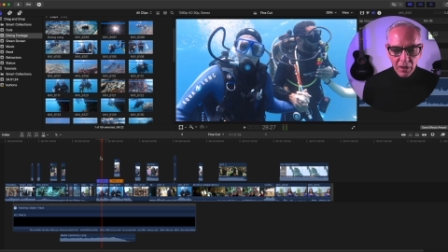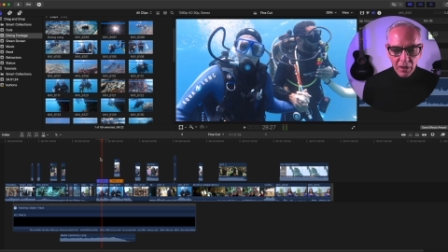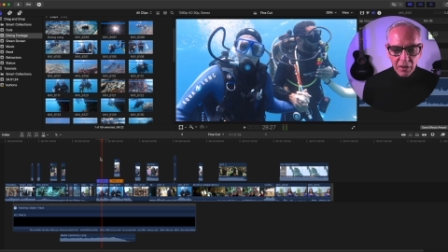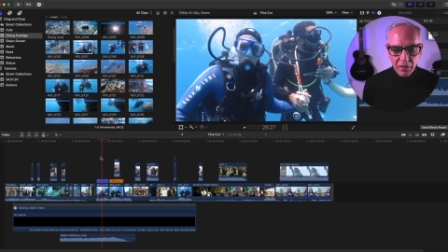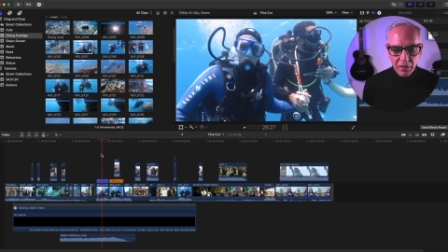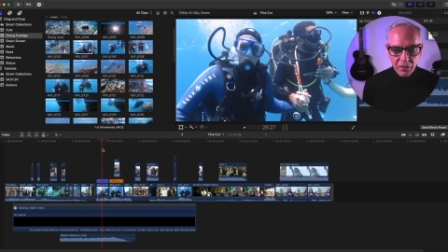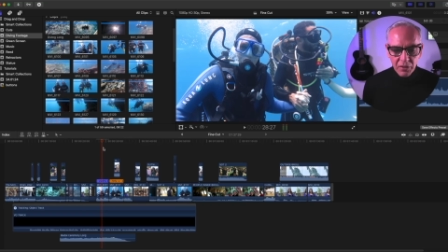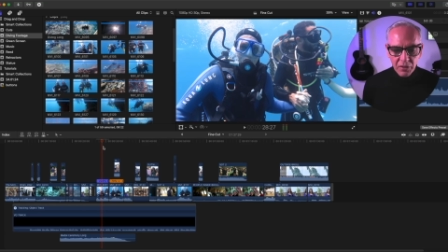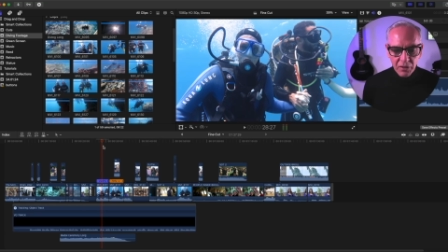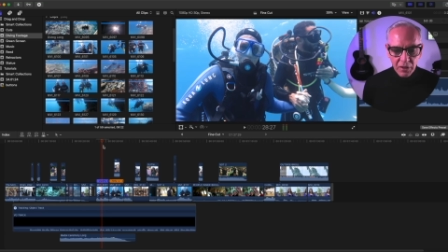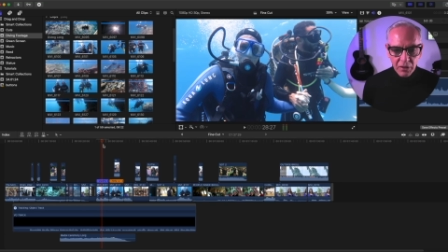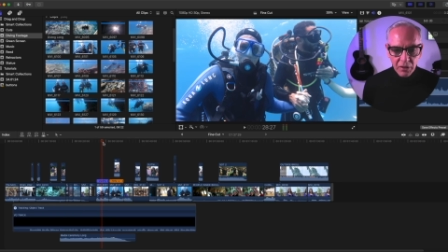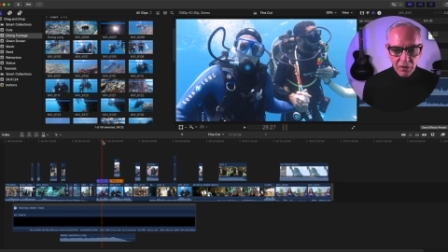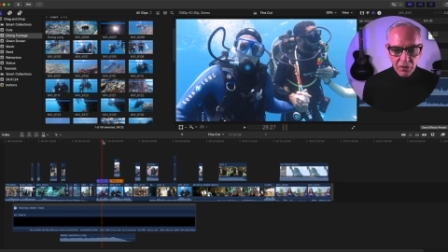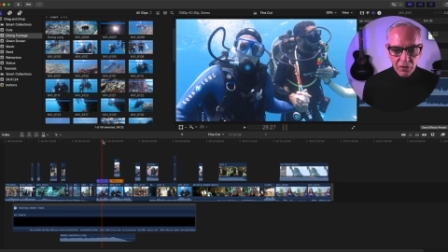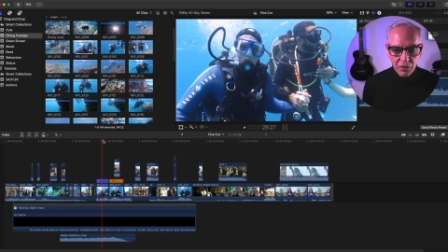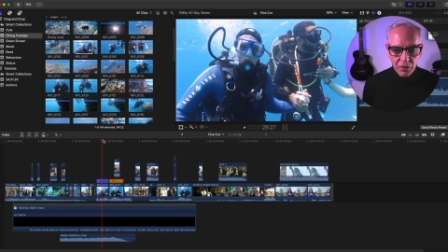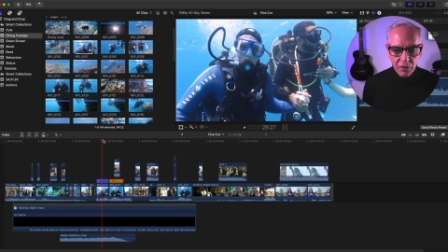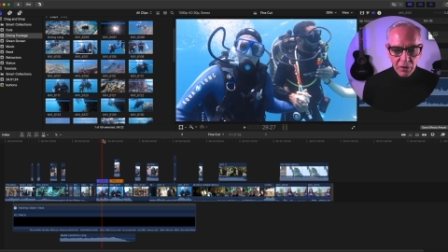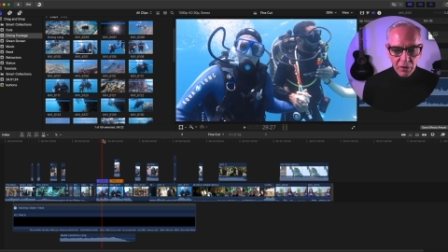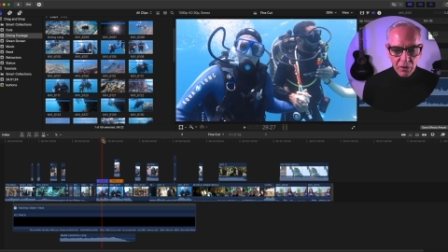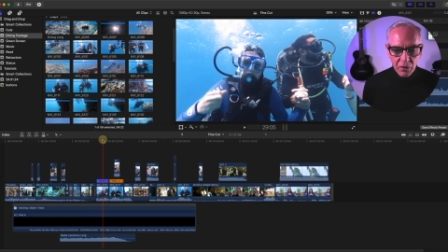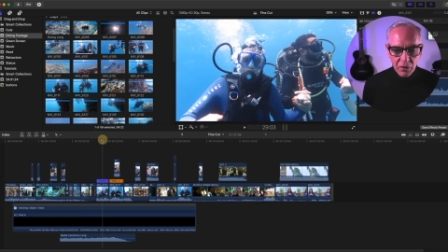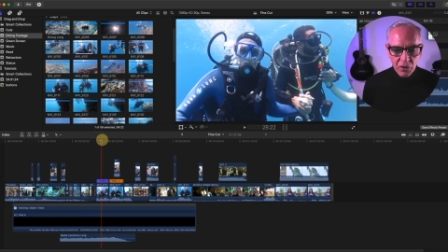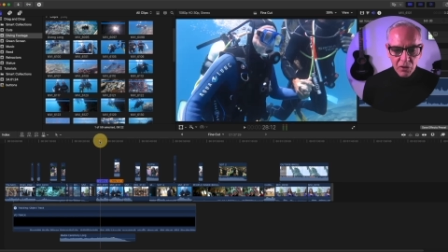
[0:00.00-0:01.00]
it
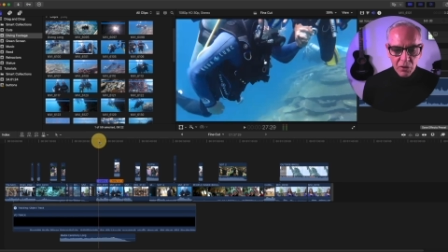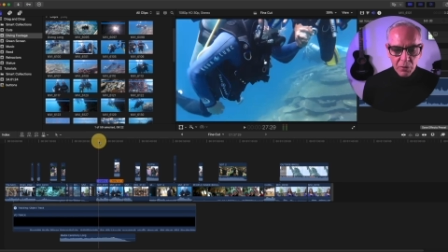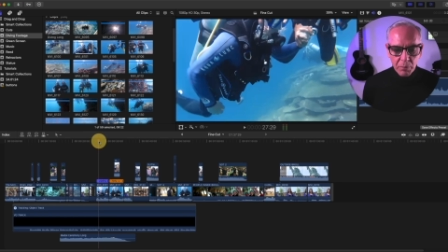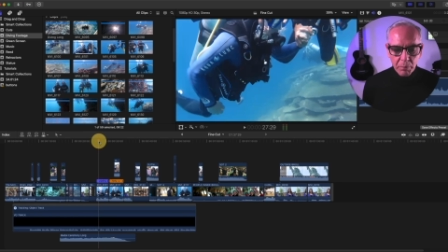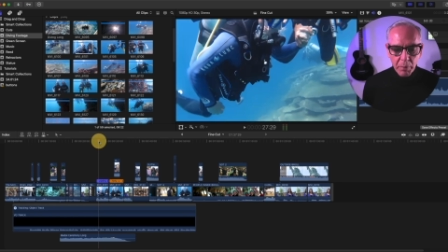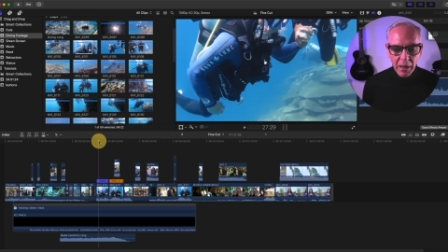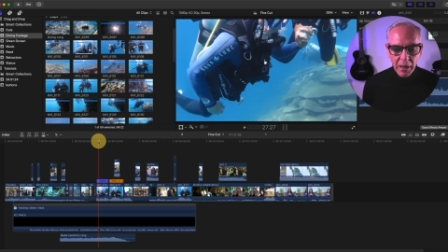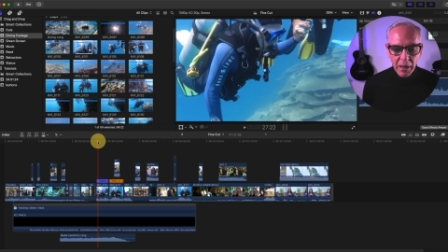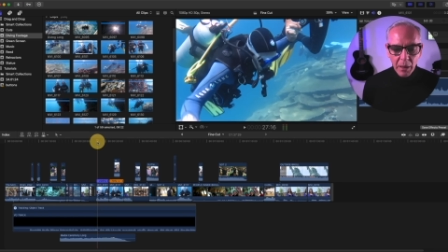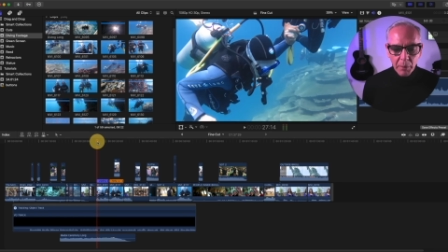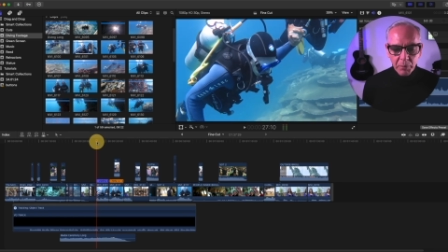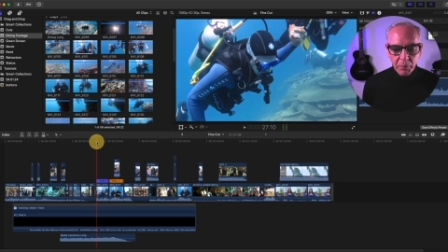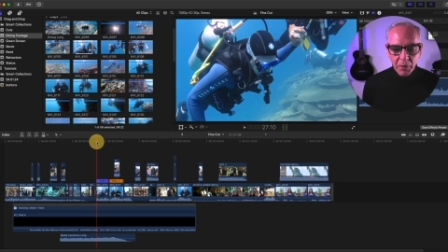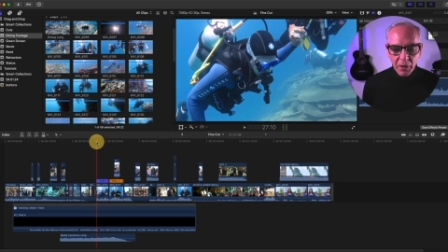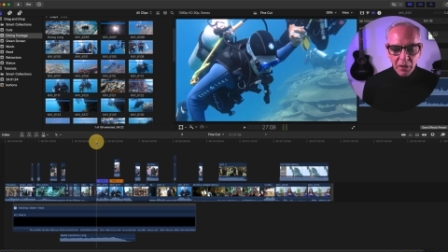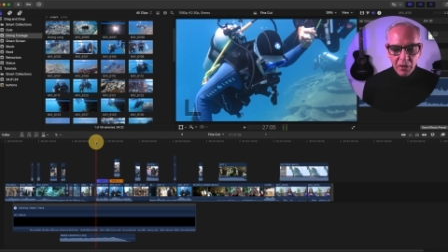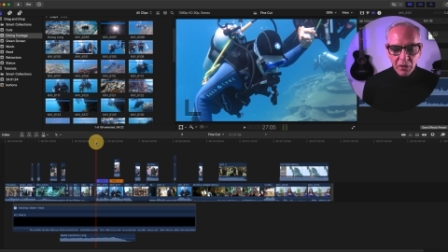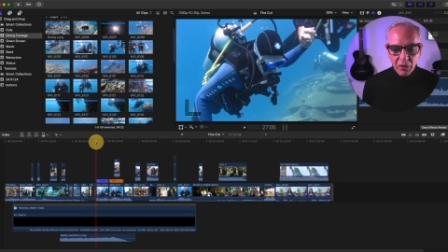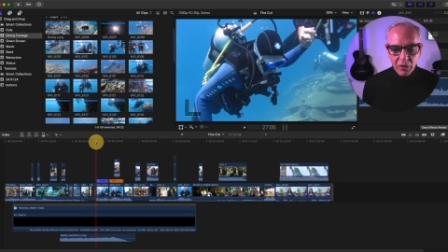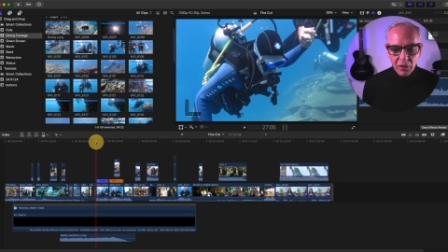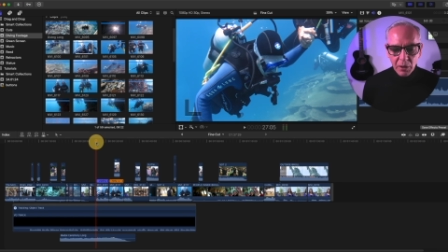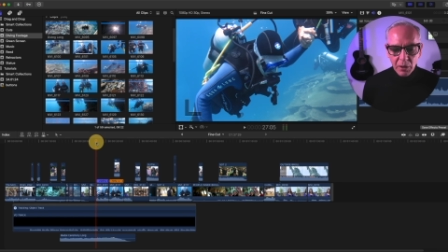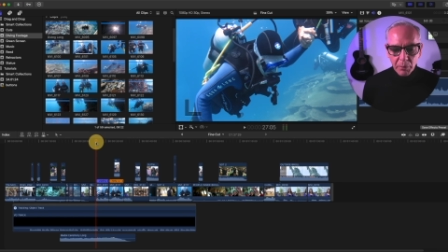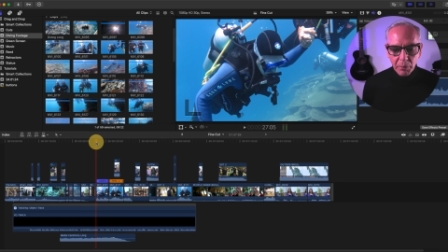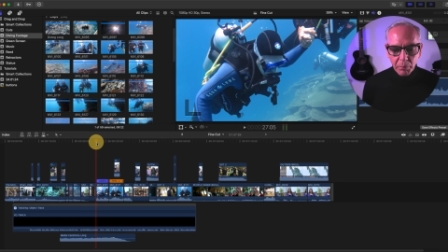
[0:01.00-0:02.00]
sped up the
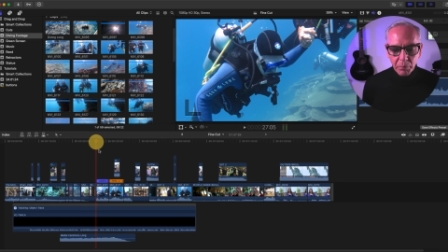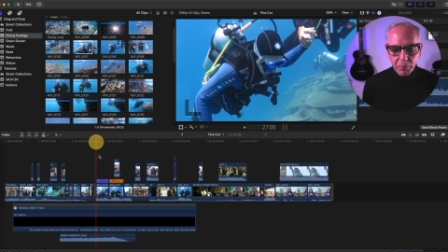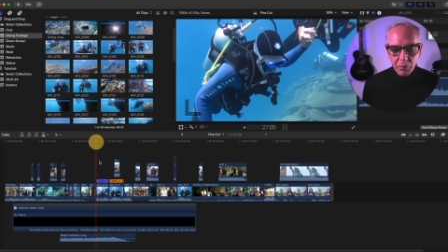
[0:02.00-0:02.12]
clip